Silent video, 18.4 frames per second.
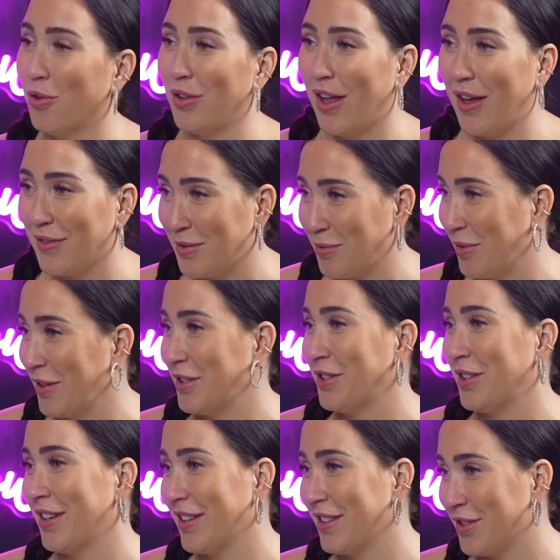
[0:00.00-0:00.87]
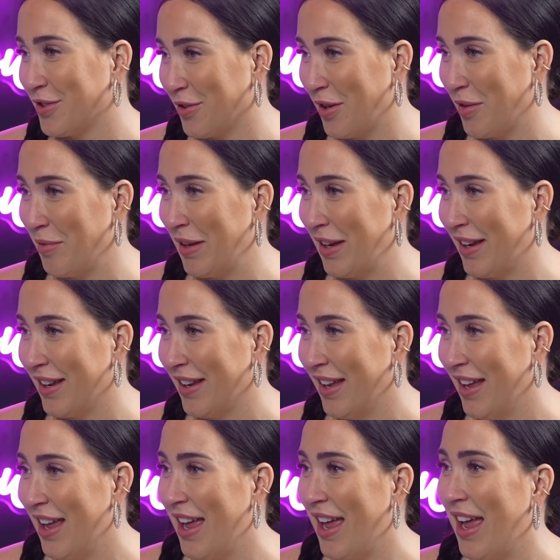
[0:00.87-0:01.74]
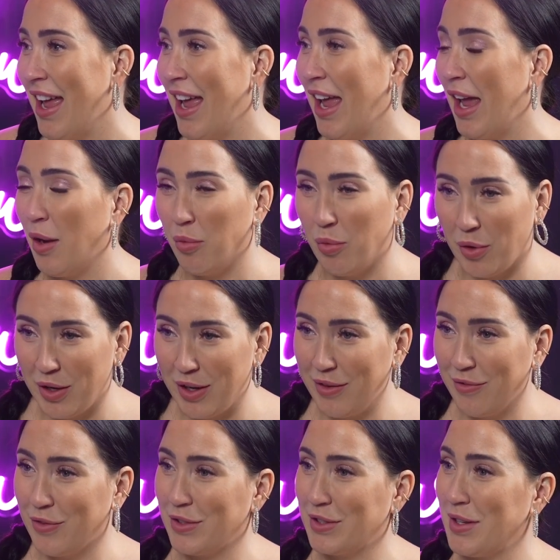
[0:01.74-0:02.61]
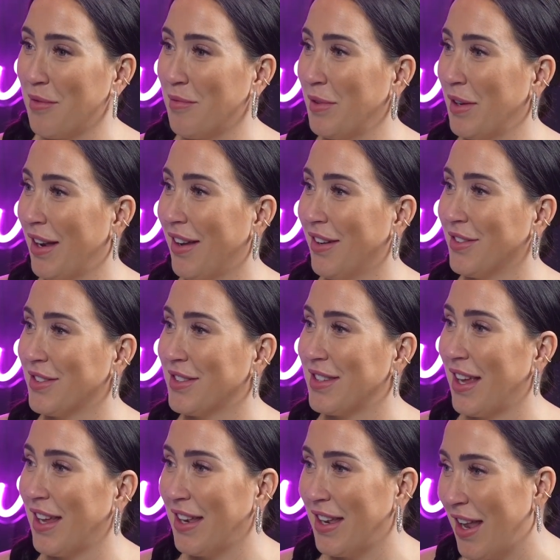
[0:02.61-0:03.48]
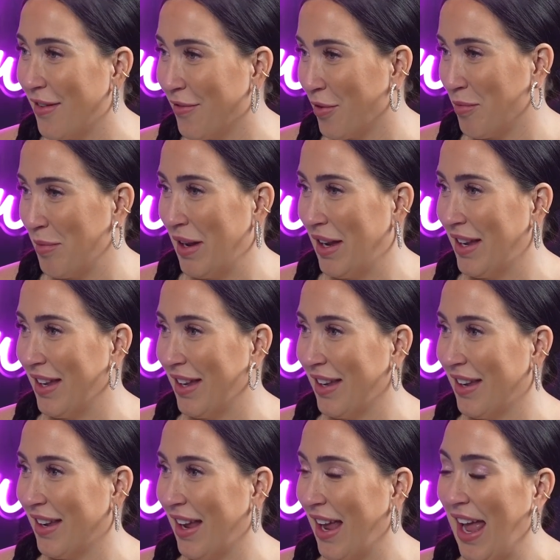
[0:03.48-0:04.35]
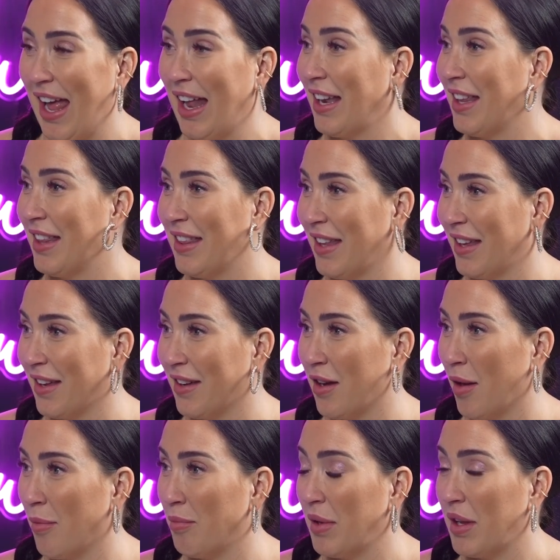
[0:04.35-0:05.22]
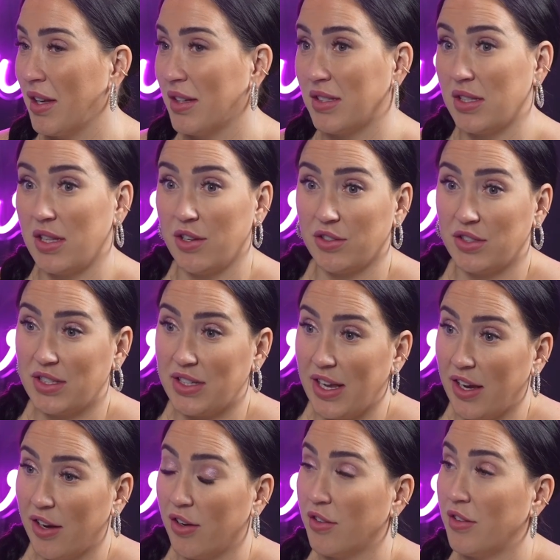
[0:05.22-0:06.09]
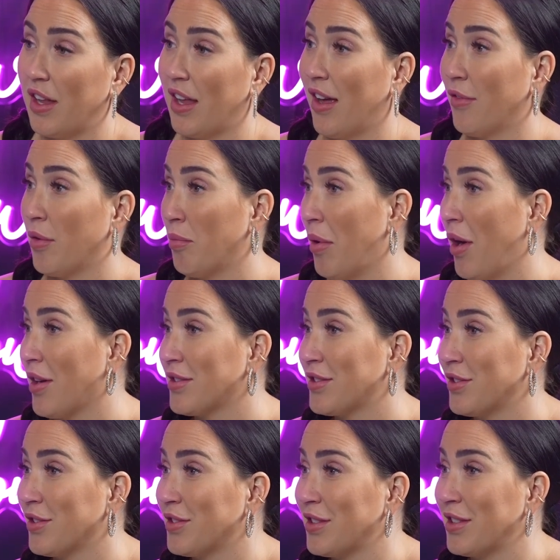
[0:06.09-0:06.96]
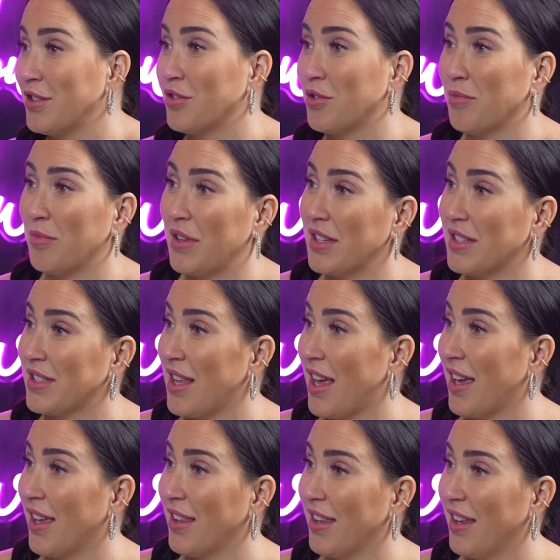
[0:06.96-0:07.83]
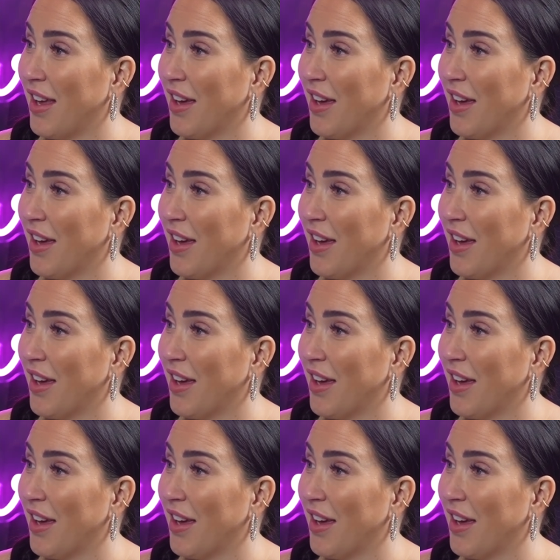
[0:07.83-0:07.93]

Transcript: lives wishing and dreaming and working for someone else and never making anything come because they're scared. They have imposter syndrome, this, that, and the